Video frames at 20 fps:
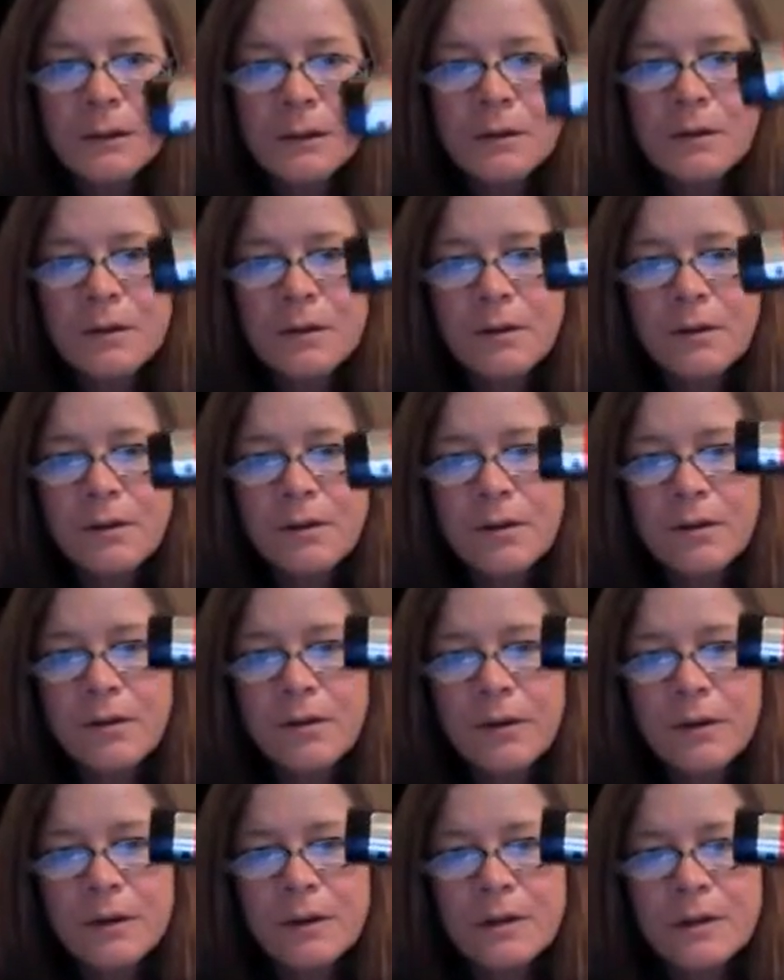Don't know if
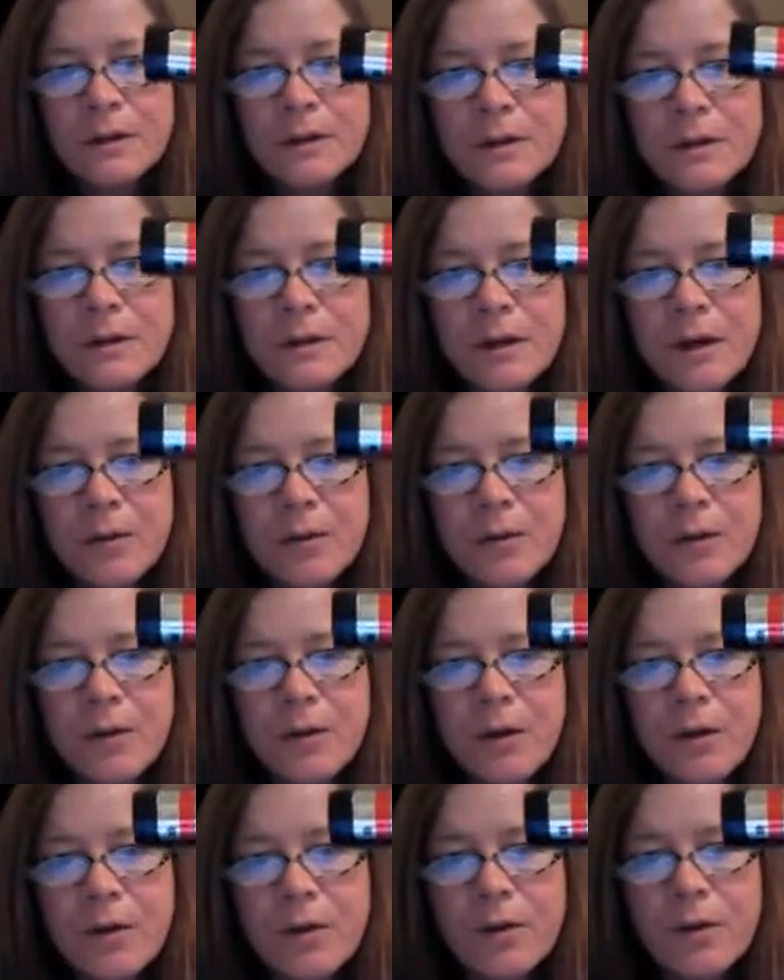you can see that with
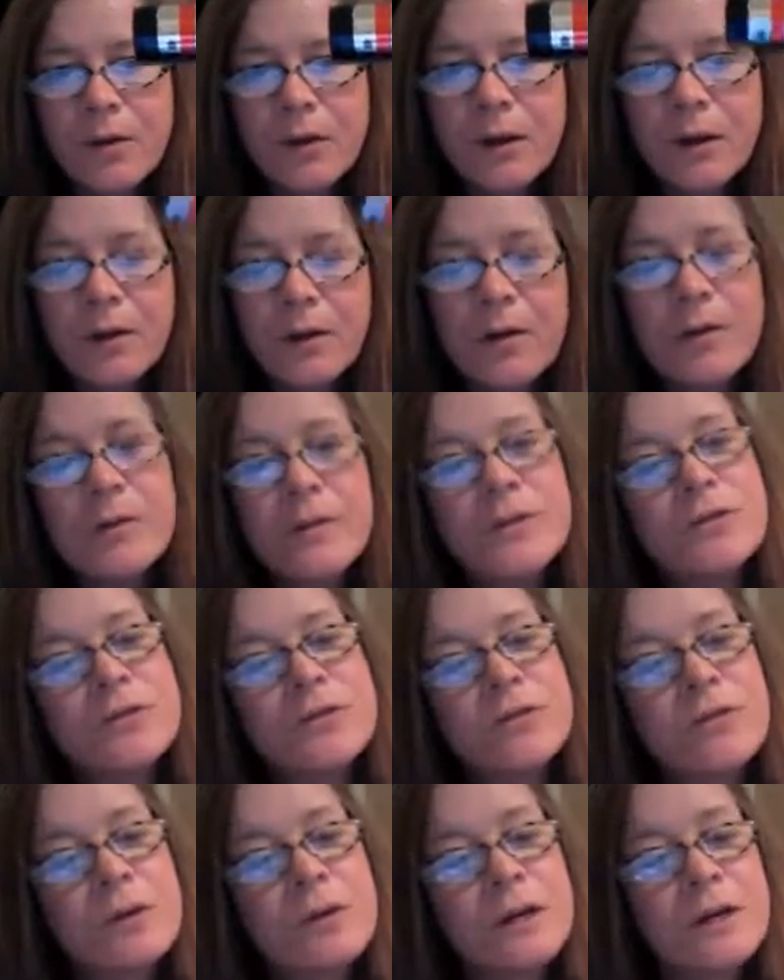all the glare on the
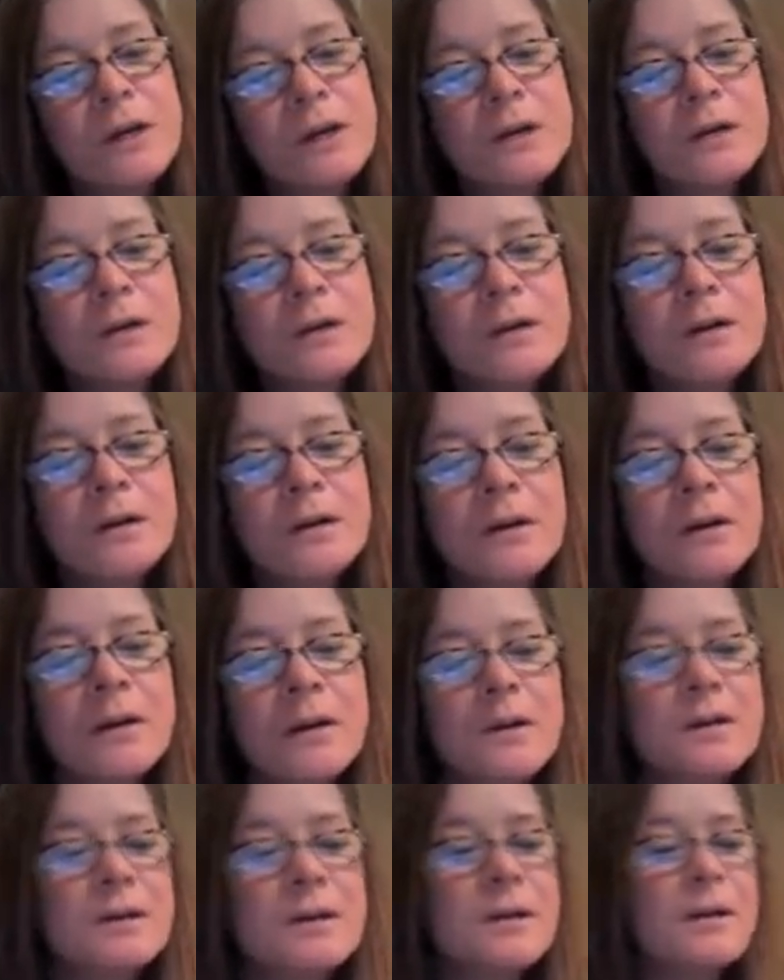screen.
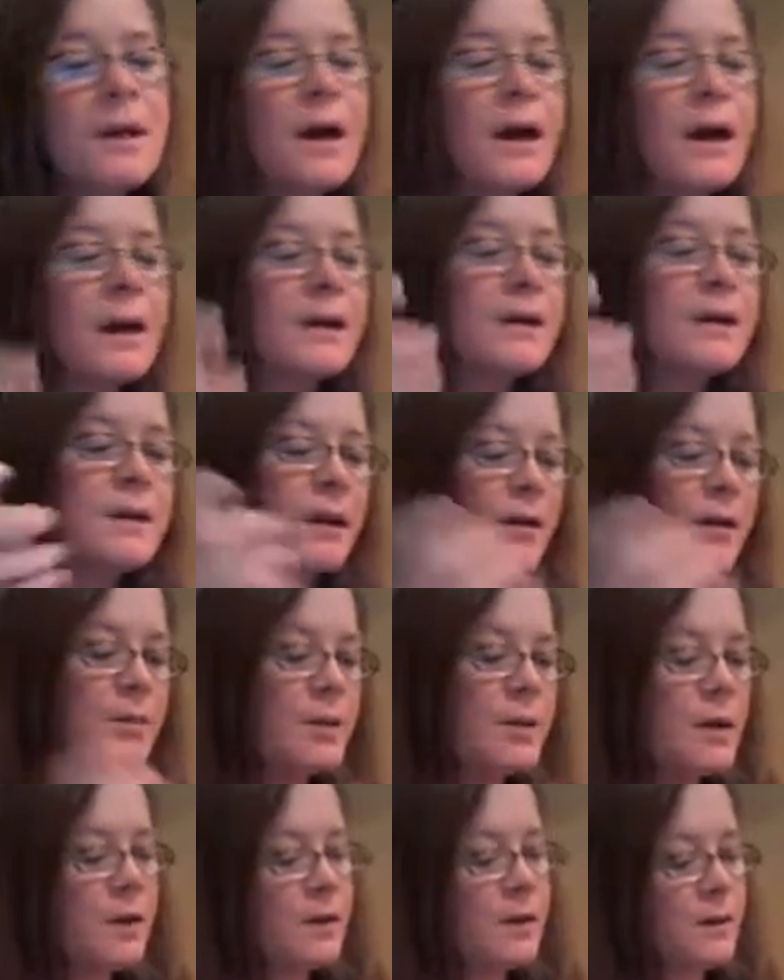It's an
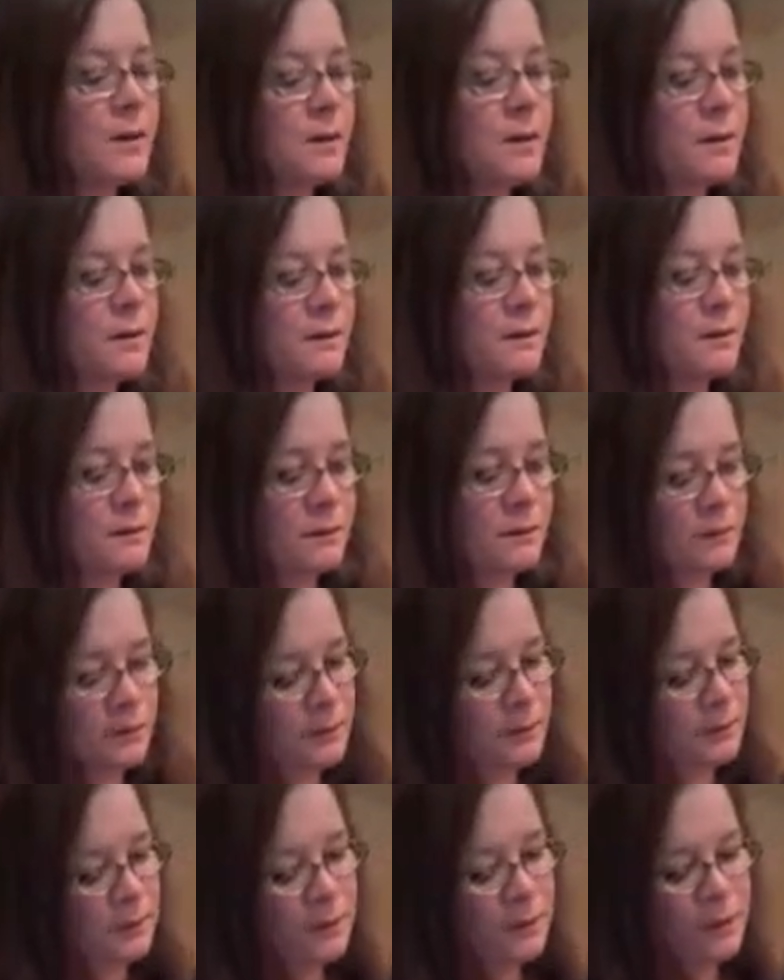AW.
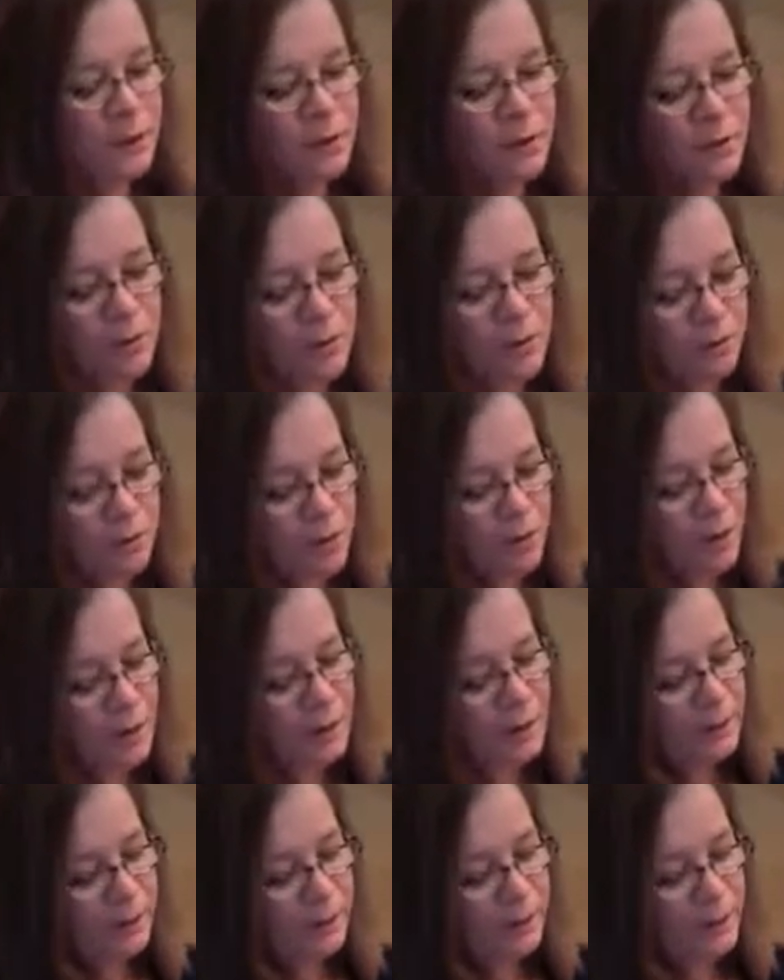
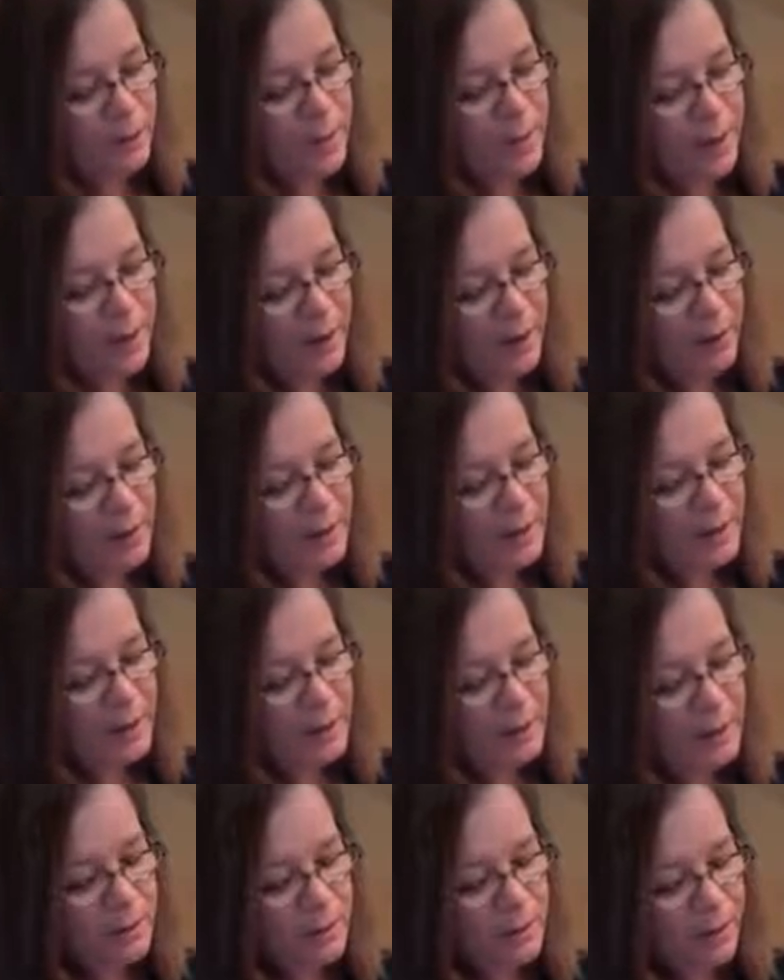Great little battery.
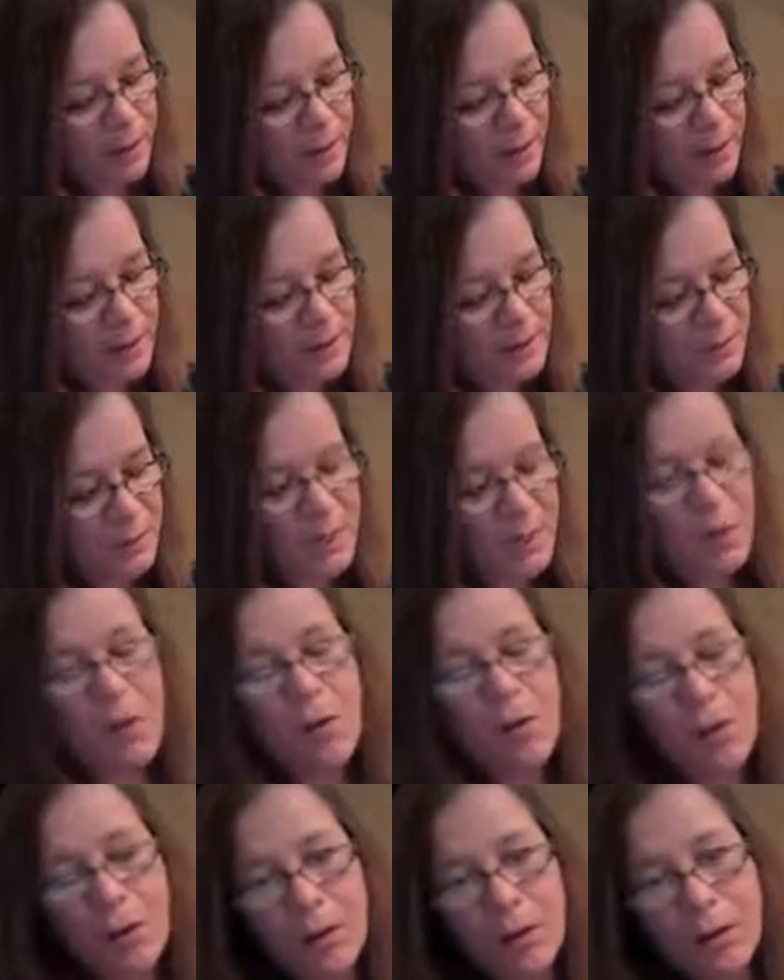Lasts me
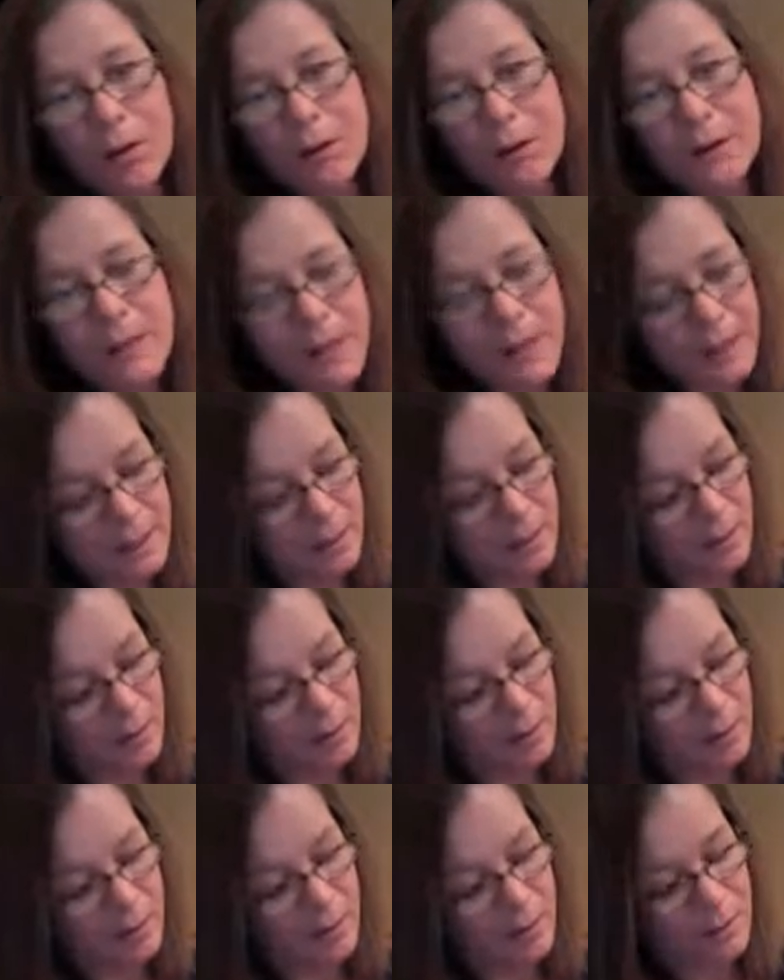all day
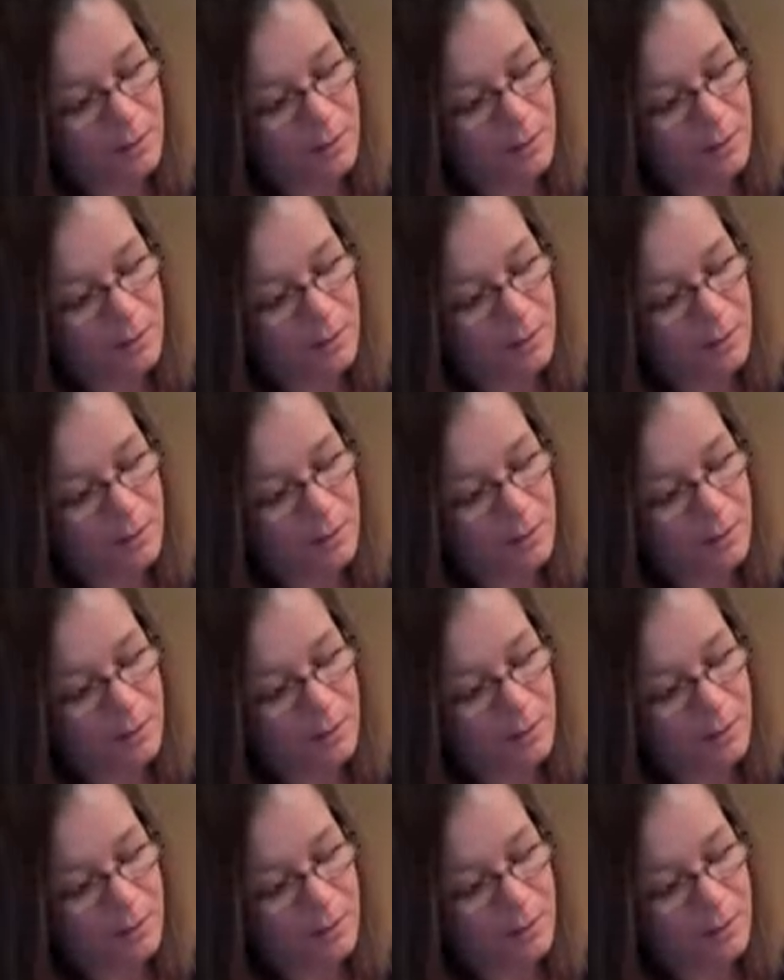long.